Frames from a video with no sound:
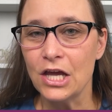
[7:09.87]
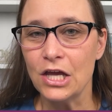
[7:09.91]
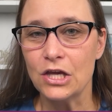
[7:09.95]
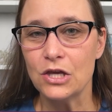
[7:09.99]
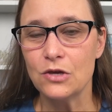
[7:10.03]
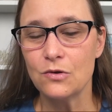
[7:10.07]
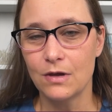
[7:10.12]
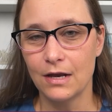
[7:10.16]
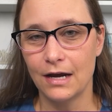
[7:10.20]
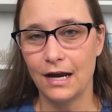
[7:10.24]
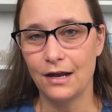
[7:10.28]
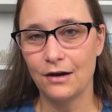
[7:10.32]

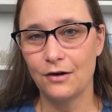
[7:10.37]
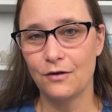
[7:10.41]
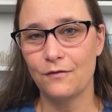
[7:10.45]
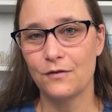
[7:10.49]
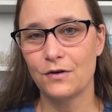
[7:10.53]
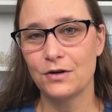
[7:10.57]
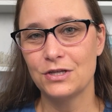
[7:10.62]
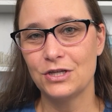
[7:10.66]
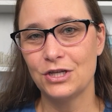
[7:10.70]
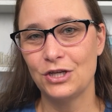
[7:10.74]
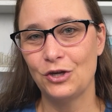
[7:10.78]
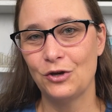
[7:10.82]
you can head
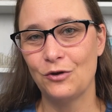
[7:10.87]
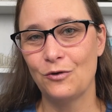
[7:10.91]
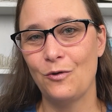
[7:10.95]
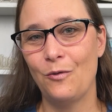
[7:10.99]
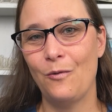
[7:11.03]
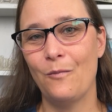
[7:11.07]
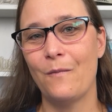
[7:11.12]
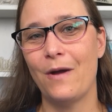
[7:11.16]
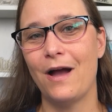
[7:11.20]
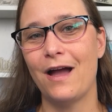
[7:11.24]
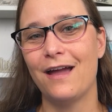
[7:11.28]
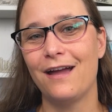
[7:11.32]
over to
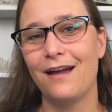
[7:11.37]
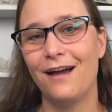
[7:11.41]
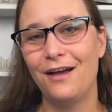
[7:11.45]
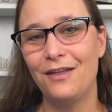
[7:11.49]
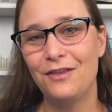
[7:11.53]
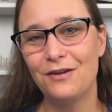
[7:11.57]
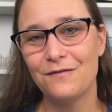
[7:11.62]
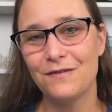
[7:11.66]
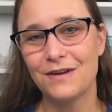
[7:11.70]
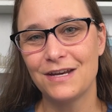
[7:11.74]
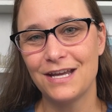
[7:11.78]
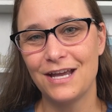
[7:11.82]
my
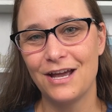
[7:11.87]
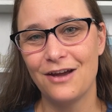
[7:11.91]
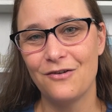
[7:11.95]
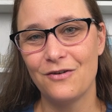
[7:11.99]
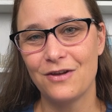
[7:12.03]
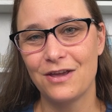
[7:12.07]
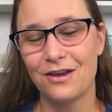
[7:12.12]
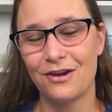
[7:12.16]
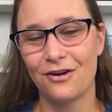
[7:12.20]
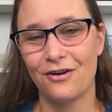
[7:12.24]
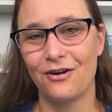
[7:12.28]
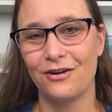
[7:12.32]
other video
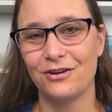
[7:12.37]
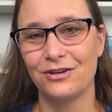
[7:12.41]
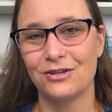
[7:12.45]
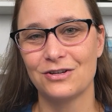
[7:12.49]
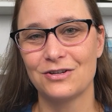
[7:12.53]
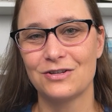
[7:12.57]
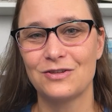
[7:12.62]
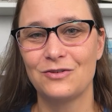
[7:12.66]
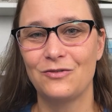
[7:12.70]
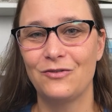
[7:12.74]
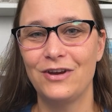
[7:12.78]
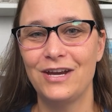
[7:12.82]
here on your
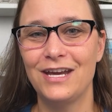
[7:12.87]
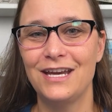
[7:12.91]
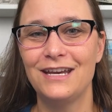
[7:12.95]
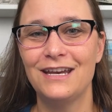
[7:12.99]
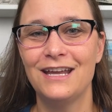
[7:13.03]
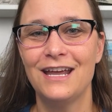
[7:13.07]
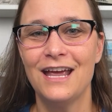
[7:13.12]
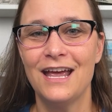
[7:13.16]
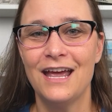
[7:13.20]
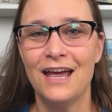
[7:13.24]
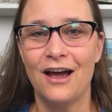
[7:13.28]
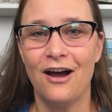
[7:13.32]

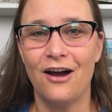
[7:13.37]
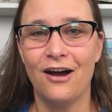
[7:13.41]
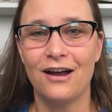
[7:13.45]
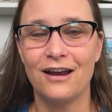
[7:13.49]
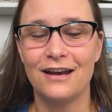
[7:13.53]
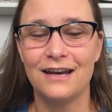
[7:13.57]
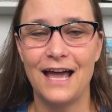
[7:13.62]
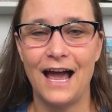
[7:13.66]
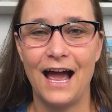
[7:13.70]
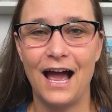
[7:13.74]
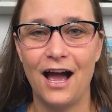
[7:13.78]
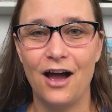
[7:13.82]
screen
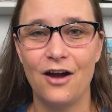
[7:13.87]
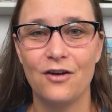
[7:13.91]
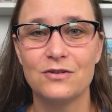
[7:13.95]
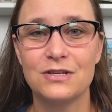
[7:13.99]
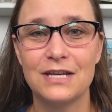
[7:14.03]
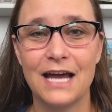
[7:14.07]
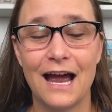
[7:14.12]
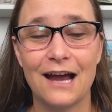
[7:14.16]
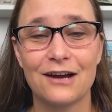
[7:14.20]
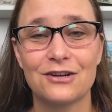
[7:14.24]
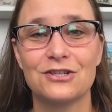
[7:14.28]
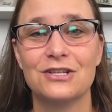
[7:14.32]
on how
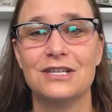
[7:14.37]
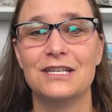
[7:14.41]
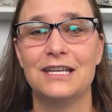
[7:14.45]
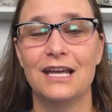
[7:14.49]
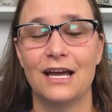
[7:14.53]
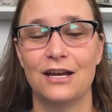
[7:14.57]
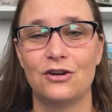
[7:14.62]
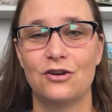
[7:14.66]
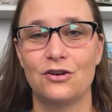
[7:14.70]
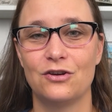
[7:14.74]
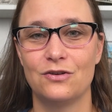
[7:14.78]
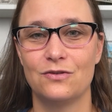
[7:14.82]
to actually
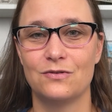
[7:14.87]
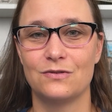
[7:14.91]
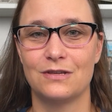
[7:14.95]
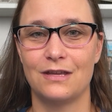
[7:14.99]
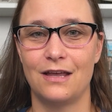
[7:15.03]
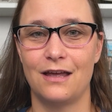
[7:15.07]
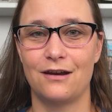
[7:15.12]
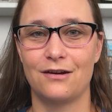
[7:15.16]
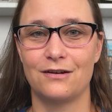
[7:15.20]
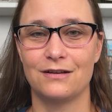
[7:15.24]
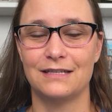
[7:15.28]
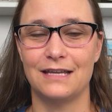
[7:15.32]
get your
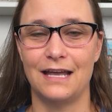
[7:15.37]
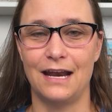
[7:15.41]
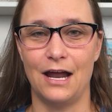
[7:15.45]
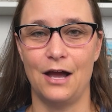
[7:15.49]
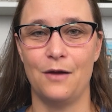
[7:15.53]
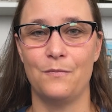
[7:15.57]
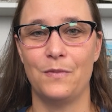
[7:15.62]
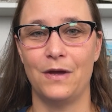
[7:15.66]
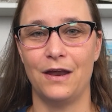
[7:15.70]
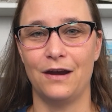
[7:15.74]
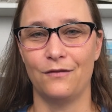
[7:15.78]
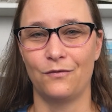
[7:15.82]
newsletter set
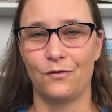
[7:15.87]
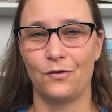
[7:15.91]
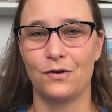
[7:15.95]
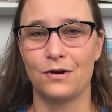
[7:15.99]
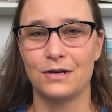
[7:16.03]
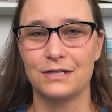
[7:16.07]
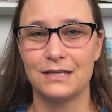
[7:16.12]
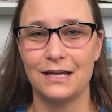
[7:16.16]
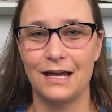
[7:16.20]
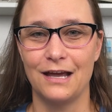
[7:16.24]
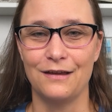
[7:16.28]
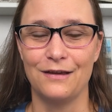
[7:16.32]
up. And of
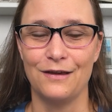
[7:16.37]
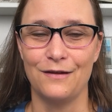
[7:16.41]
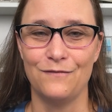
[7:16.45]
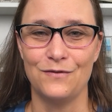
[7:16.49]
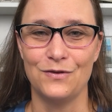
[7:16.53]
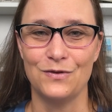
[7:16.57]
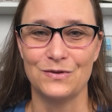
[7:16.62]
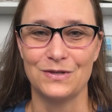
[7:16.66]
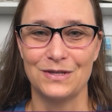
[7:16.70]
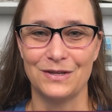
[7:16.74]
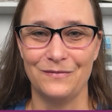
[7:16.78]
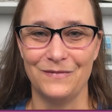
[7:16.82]
course, I give
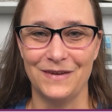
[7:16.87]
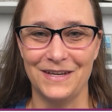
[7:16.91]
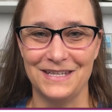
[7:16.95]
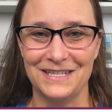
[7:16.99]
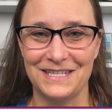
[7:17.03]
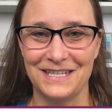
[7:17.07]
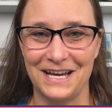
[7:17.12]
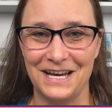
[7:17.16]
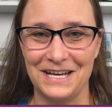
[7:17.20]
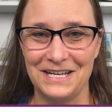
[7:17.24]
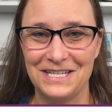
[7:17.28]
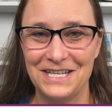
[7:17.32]
you some
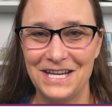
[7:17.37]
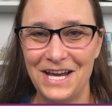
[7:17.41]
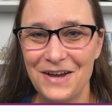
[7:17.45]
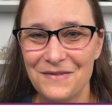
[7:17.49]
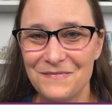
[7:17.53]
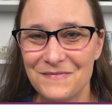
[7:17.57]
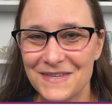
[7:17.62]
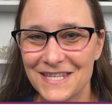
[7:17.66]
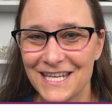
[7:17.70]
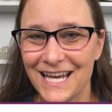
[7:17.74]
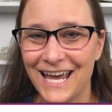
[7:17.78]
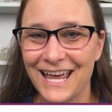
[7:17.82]
inside
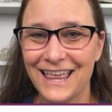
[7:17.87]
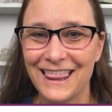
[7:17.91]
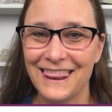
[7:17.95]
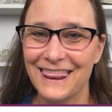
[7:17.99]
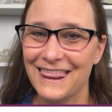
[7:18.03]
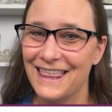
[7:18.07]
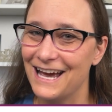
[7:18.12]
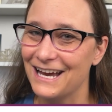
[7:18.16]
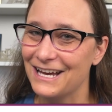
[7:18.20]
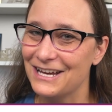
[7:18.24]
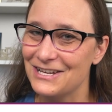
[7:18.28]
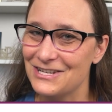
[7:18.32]
tips
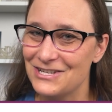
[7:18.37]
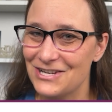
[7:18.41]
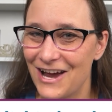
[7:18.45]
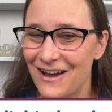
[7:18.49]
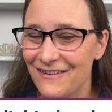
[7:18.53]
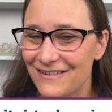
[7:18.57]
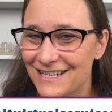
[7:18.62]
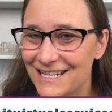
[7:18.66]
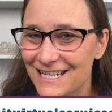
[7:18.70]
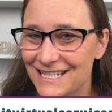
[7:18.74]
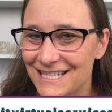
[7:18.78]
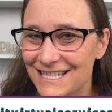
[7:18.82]
that
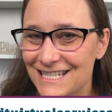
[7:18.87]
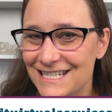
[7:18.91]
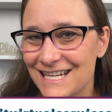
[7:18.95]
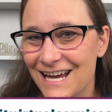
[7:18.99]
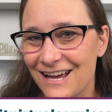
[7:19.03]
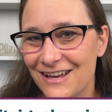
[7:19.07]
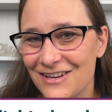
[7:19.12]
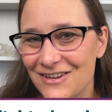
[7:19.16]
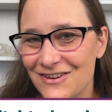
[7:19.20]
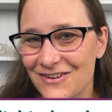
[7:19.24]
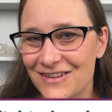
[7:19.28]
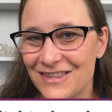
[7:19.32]
Kajabi doesn't
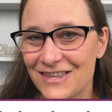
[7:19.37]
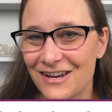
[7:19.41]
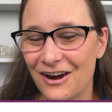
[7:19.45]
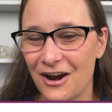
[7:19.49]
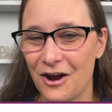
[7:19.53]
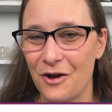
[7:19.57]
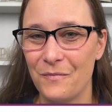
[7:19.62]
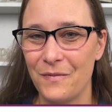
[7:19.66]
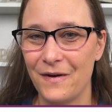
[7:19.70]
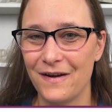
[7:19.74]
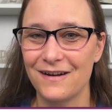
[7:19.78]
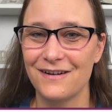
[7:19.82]
tell you in their
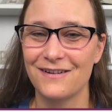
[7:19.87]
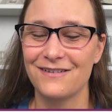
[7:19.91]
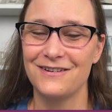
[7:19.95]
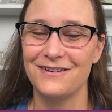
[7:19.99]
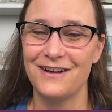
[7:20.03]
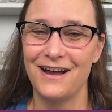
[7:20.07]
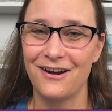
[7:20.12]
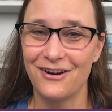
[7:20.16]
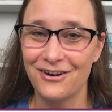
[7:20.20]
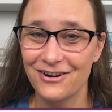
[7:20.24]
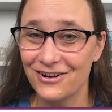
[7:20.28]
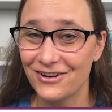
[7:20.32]
help
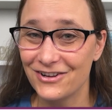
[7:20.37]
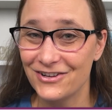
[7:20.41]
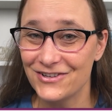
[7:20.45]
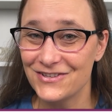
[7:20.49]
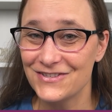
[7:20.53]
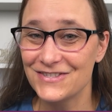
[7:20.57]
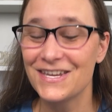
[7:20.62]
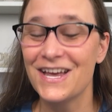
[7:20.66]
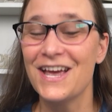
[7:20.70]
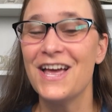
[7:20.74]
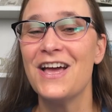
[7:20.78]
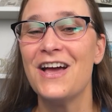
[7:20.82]

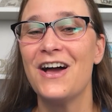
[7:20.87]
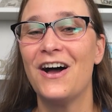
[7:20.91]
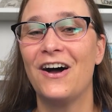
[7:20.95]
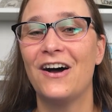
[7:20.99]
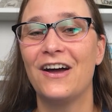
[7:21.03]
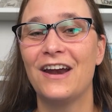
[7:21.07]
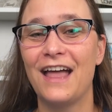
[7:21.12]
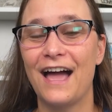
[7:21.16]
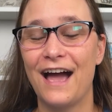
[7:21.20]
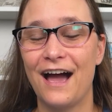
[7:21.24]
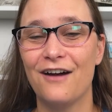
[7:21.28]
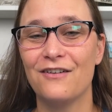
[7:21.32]
articles
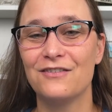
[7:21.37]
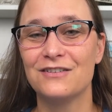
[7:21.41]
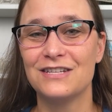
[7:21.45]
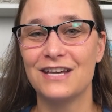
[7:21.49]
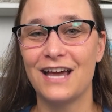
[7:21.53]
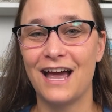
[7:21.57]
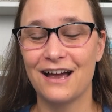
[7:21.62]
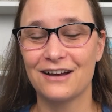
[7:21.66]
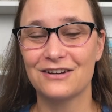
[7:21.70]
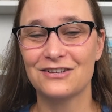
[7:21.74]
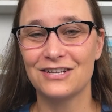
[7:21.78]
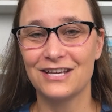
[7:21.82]
on how
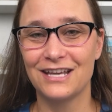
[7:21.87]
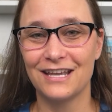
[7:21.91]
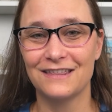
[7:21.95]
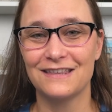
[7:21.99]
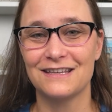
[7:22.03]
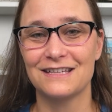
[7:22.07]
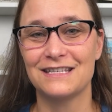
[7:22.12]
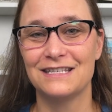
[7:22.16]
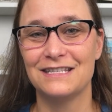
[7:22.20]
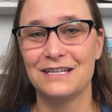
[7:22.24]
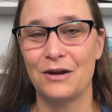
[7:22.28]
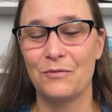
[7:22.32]
to actually get
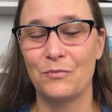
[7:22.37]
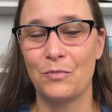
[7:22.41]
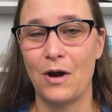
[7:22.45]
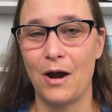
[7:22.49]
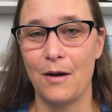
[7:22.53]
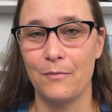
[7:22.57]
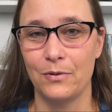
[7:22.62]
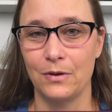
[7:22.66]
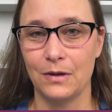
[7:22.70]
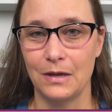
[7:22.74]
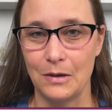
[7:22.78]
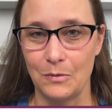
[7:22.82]
this done
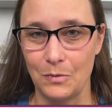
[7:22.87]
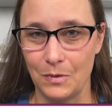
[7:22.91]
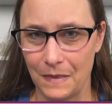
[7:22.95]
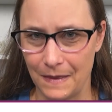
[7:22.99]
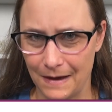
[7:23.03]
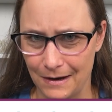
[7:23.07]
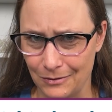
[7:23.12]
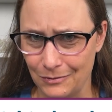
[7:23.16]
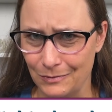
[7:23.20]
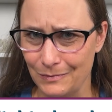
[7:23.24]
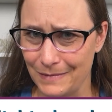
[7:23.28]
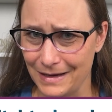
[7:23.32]
properly
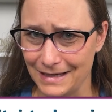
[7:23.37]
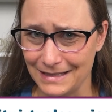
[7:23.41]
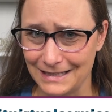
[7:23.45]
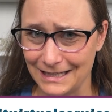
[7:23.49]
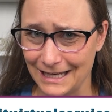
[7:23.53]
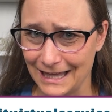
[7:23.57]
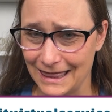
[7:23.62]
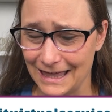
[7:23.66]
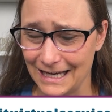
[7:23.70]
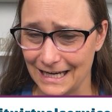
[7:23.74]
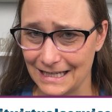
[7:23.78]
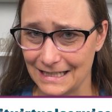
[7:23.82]
without
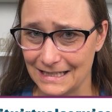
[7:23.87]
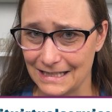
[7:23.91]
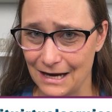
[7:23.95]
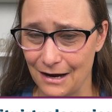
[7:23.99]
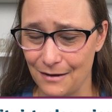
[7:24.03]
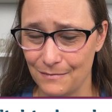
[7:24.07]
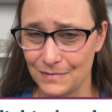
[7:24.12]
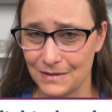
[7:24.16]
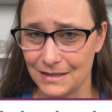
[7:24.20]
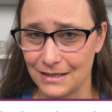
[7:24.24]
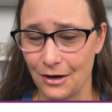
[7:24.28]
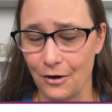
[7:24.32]
messing things
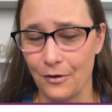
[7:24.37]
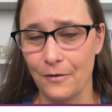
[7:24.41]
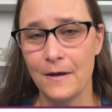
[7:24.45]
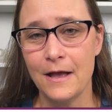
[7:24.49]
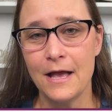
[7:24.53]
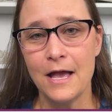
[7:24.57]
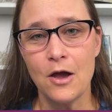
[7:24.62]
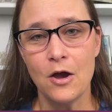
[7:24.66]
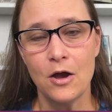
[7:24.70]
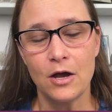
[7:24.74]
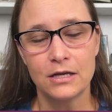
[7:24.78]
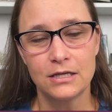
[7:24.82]
up. So
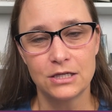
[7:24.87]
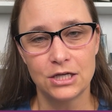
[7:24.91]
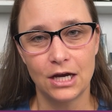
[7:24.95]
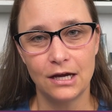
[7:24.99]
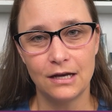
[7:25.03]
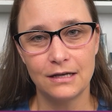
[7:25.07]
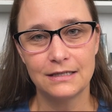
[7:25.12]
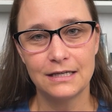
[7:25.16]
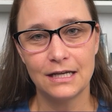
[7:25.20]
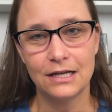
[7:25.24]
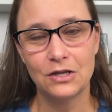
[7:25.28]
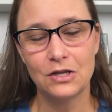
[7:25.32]
Check,
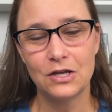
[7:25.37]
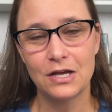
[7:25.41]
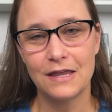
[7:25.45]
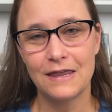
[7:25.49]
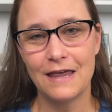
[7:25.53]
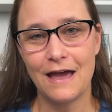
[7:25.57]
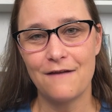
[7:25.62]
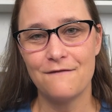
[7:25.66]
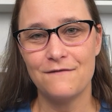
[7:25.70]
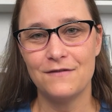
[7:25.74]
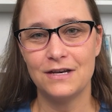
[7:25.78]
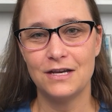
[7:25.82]
take a look at
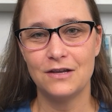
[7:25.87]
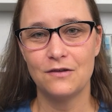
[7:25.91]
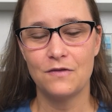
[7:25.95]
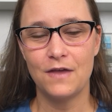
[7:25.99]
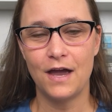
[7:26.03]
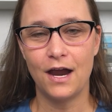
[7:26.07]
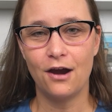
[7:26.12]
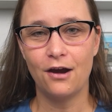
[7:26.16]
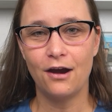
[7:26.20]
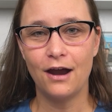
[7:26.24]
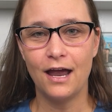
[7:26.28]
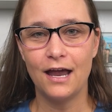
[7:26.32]
that video
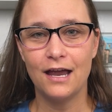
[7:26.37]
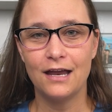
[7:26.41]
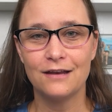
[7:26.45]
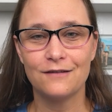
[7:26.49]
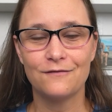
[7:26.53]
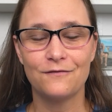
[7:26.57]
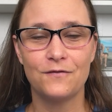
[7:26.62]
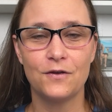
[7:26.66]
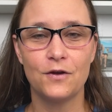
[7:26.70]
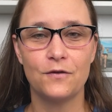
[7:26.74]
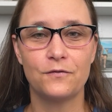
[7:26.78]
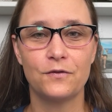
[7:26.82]
there,
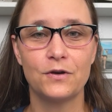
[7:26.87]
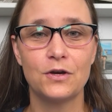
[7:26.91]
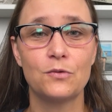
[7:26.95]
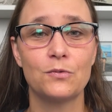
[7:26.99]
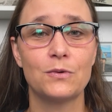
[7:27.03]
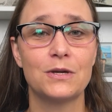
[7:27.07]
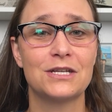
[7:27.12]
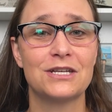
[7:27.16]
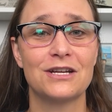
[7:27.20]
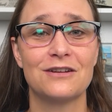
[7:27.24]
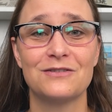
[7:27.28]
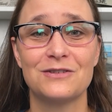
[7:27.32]
and feel free to
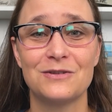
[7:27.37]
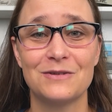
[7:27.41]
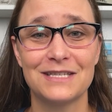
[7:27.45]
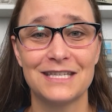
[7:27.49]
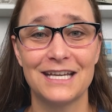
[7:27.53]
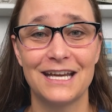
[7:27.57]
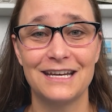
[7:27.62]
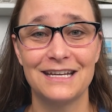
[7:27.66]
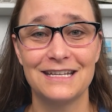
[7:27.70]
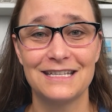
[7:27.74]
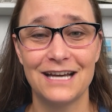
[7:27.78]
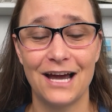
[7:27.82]
reach out to us
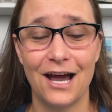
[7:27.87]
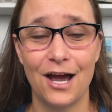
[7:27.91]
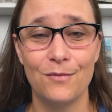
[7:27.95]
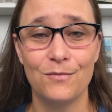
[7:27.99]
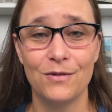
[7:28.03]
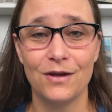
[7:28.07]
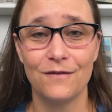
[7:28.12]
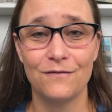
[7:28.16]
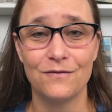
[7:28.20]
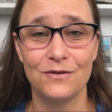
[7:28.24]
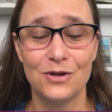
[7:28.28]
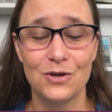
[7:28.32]
anytime
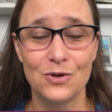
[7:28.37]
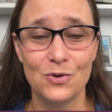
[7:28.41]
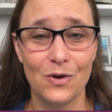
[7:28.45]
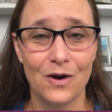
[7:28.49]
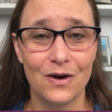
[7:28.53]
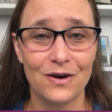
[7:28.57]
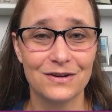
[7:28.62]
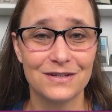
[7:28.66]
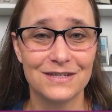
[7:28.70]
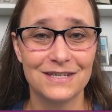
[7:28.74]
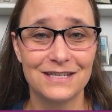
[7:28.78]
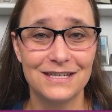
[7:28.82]
if you
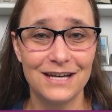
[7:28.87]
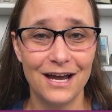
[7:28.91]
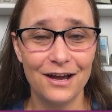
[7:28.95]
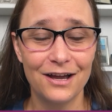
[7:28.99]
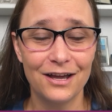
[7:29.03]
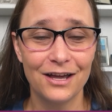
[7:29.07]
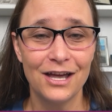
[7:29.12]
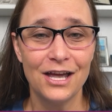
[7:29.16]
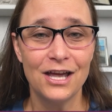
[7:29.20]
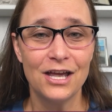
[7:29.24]
are stuck.